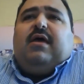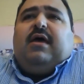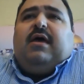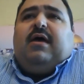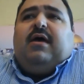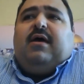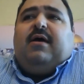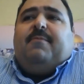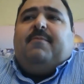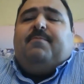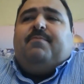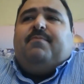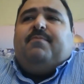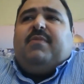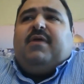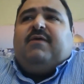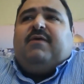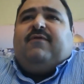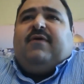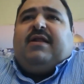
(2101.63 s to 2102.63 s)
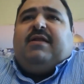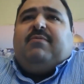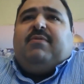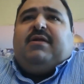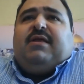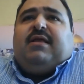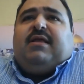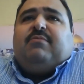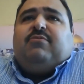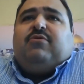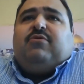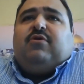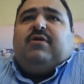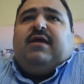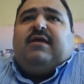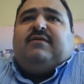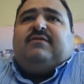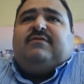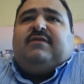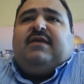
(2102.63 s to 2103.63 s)
If anybody come to the
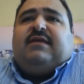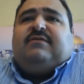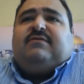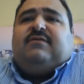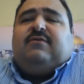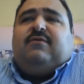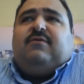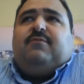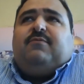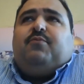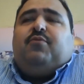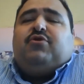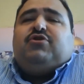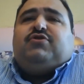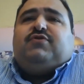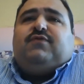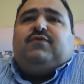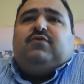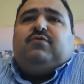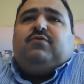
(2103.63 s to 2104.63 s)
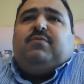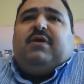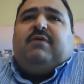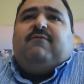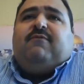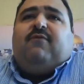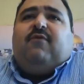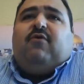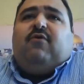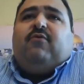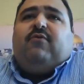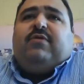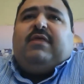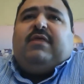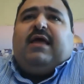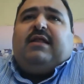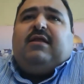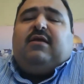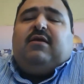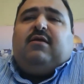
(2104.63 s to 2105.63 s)
United States, push to be involved
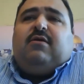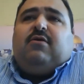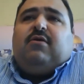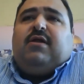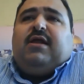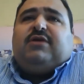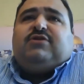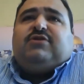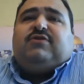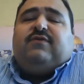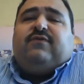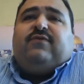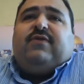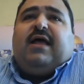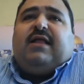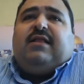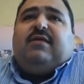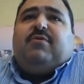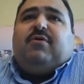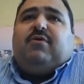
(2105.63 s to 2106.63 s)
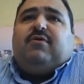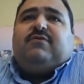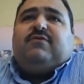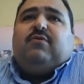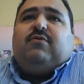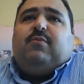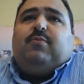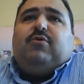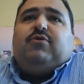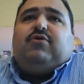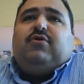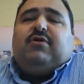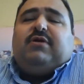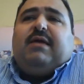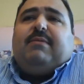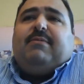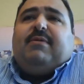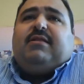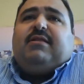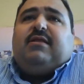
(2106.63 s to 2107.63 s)
with any collection of data, because they will put your
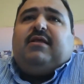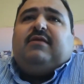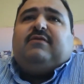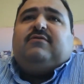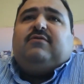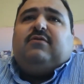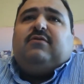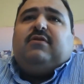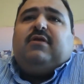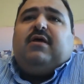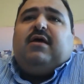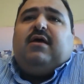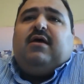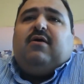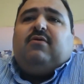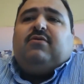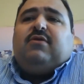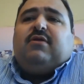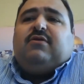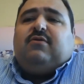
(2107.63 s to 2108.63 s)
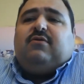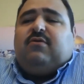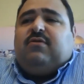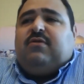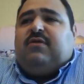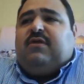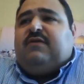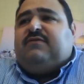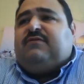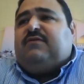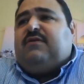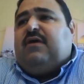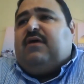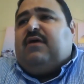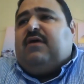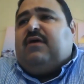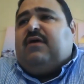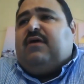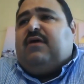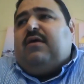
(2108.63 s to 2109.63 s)
name at least on these
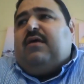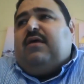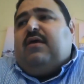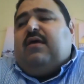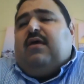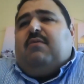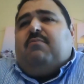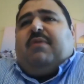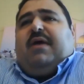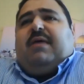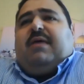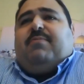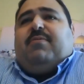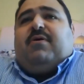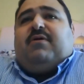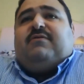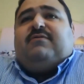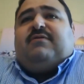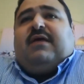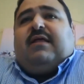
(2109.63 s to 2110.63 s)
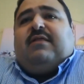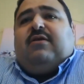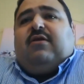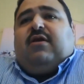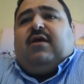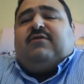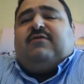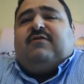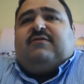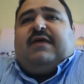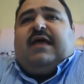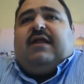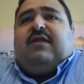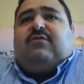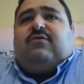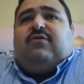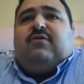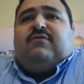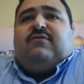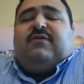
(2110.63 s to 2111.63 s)
papers, and they can just add
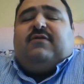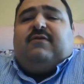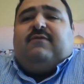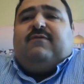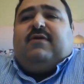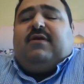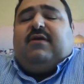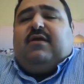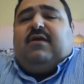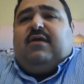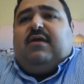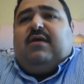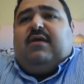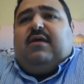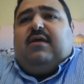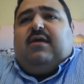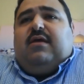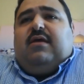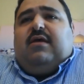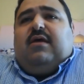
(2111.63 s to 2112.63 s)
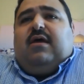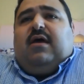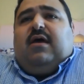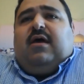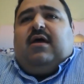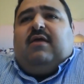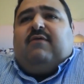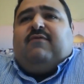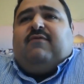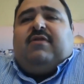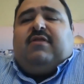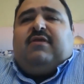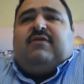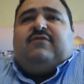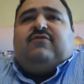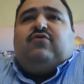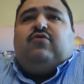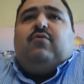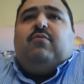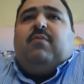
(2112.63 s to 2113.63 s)
it to your CV. Even
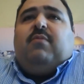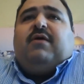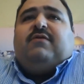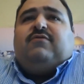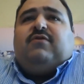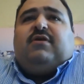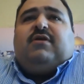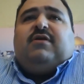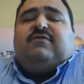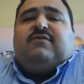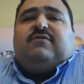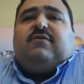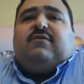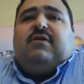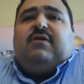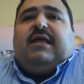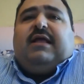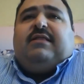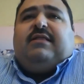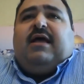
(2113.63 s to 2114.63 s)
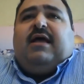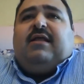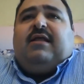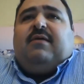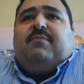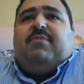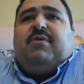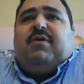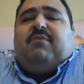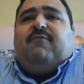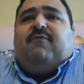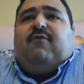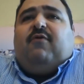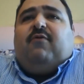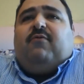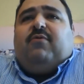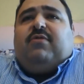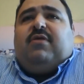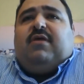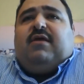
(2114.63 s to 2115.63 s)
these 2 months, you can just collect data, be
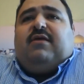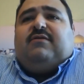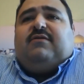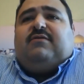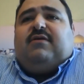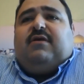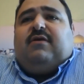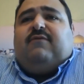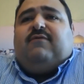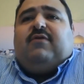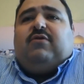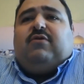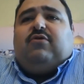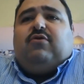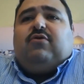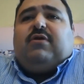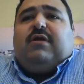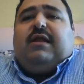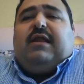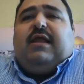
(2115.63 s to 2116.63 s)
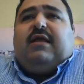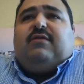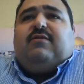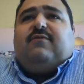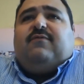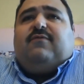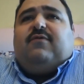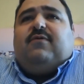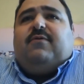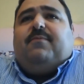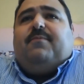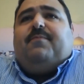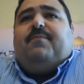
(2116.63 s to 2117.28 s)
involved with these, even during elective.